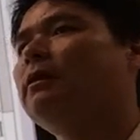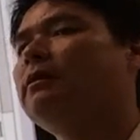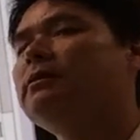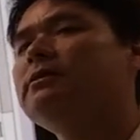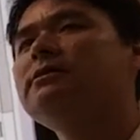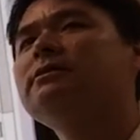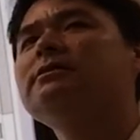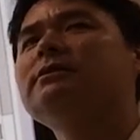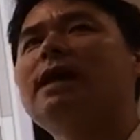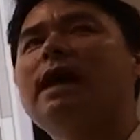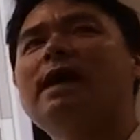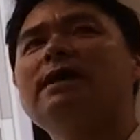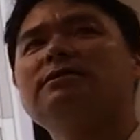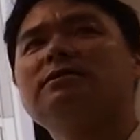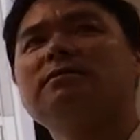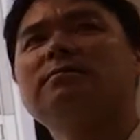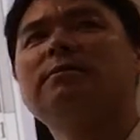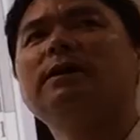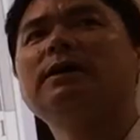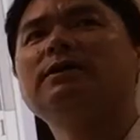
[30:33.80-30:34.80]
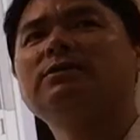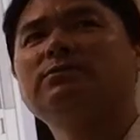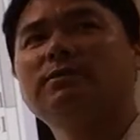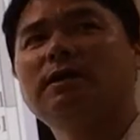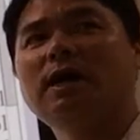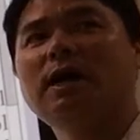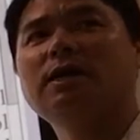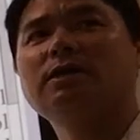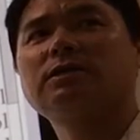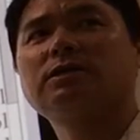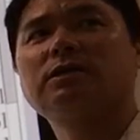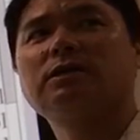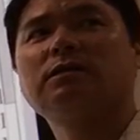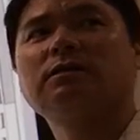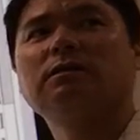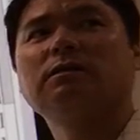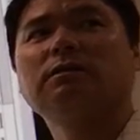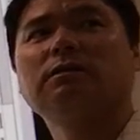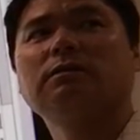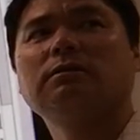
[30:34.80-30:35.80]
This is acid-base reaction
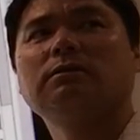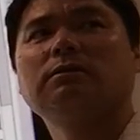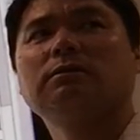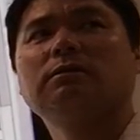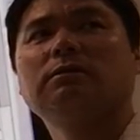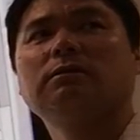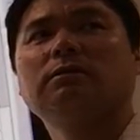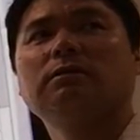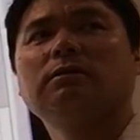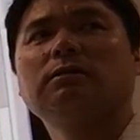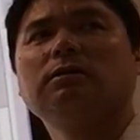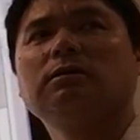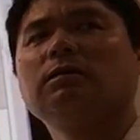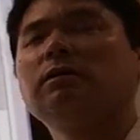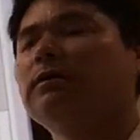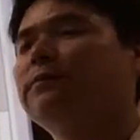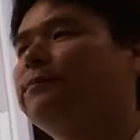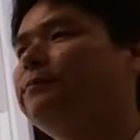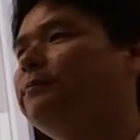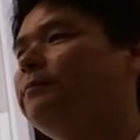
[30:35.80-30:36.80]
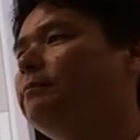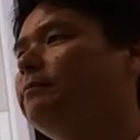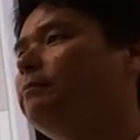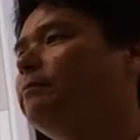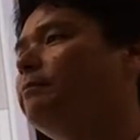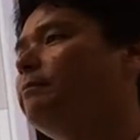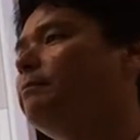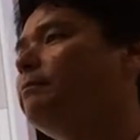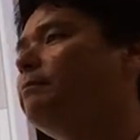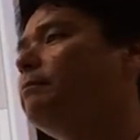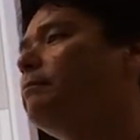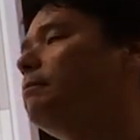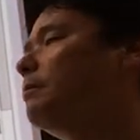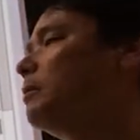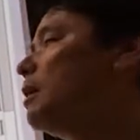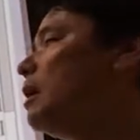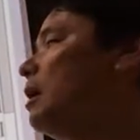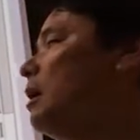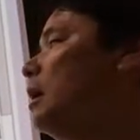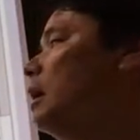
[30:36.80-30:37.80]
here.
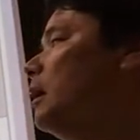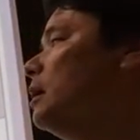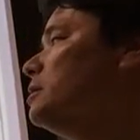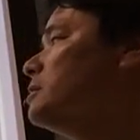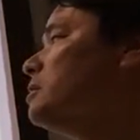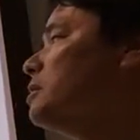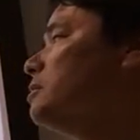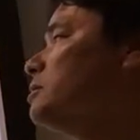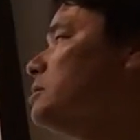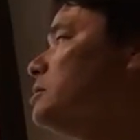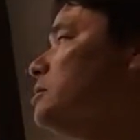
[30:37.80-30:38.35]
And so,